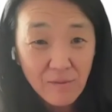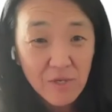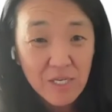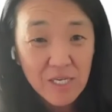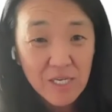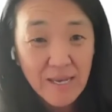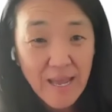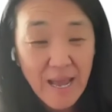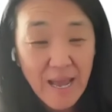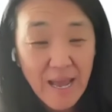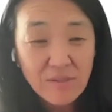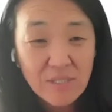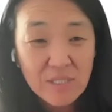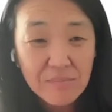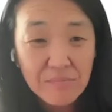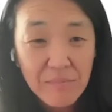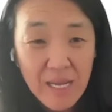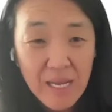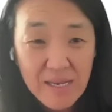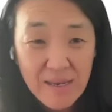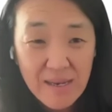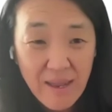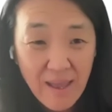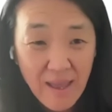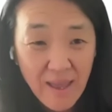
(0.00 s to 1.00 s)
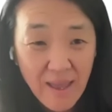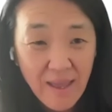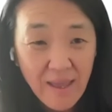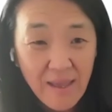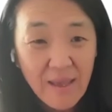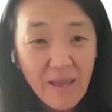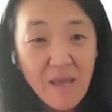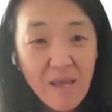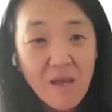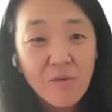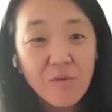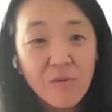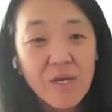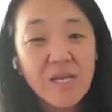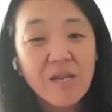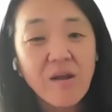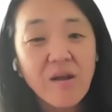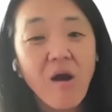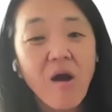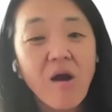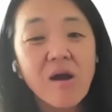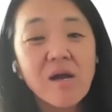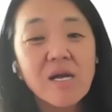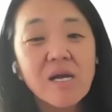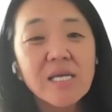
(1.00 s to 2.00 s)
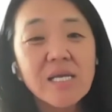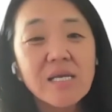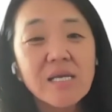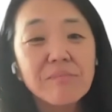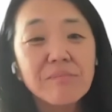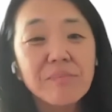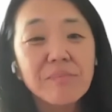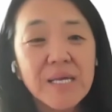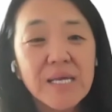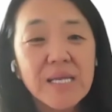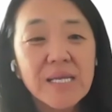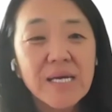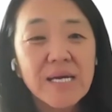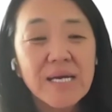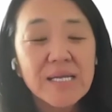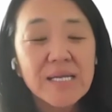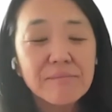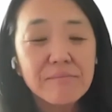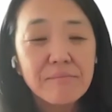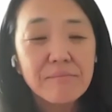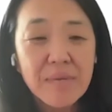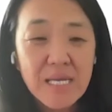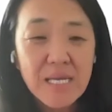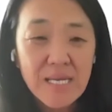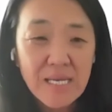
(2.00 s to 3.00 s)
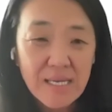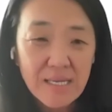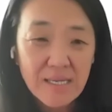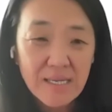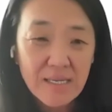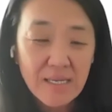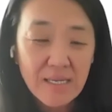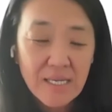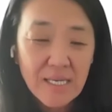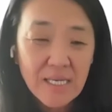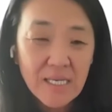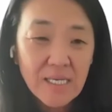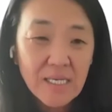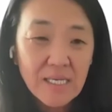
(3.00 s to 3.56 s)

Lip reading: We announced Monday we had already been admitted